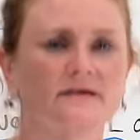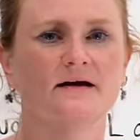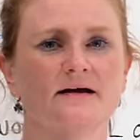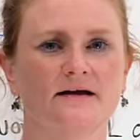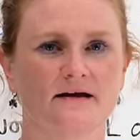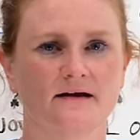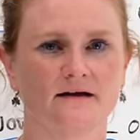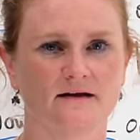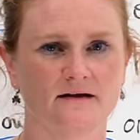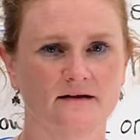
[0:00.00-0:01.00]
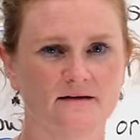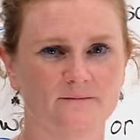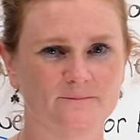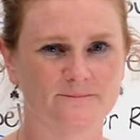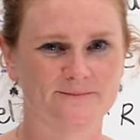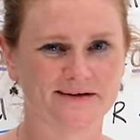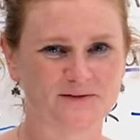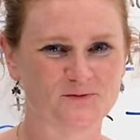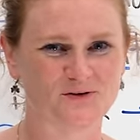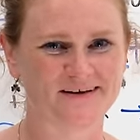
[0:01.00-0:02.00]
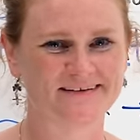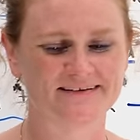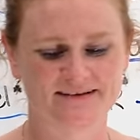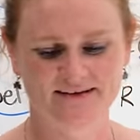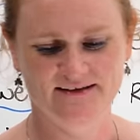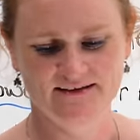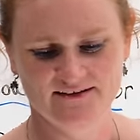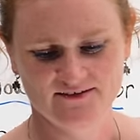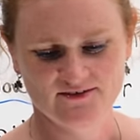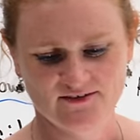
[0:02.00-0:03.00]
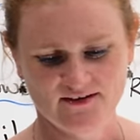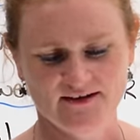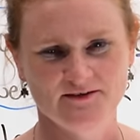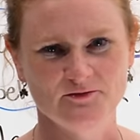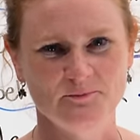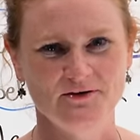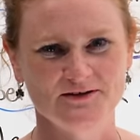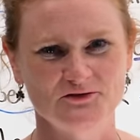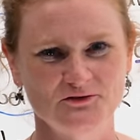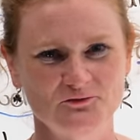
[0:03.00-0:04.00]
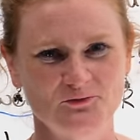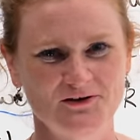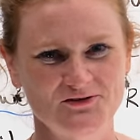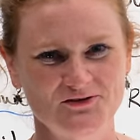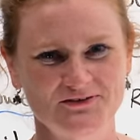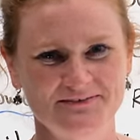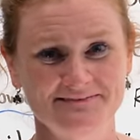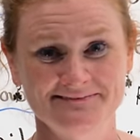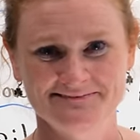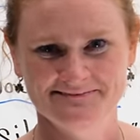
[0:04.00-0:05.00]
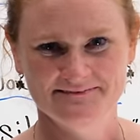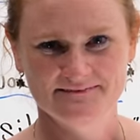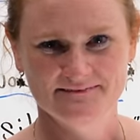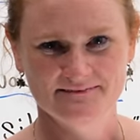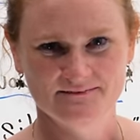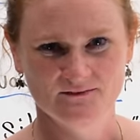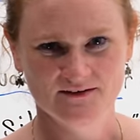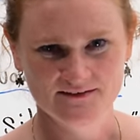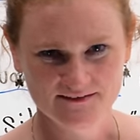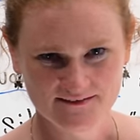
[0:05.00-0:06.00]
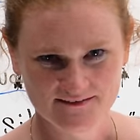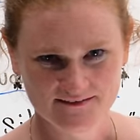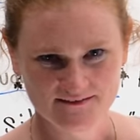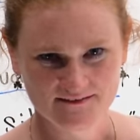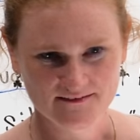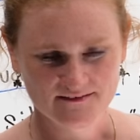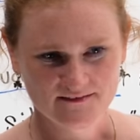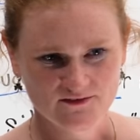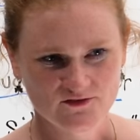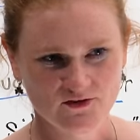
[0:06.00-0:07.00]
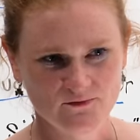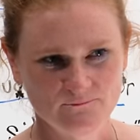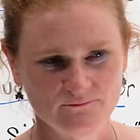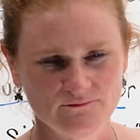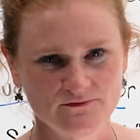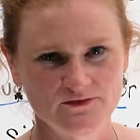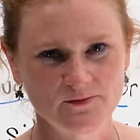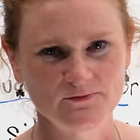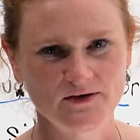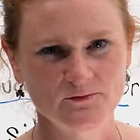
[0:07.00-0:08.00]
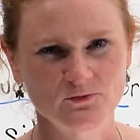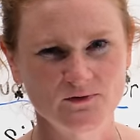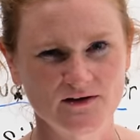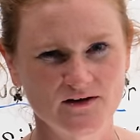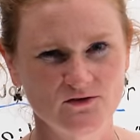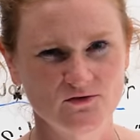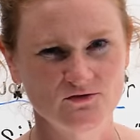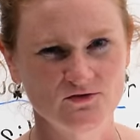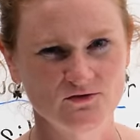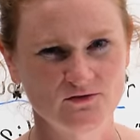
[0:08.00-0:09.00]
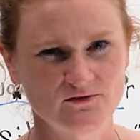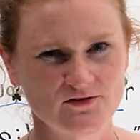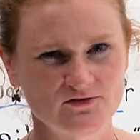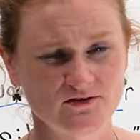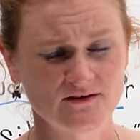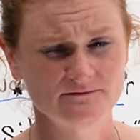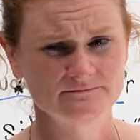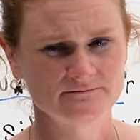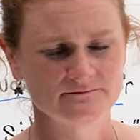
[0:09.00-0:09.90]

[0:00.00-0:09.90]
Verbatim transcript: Hi, my name's Ronnie, and I have a bottle of water. What? So sometimes when I go to a restaurant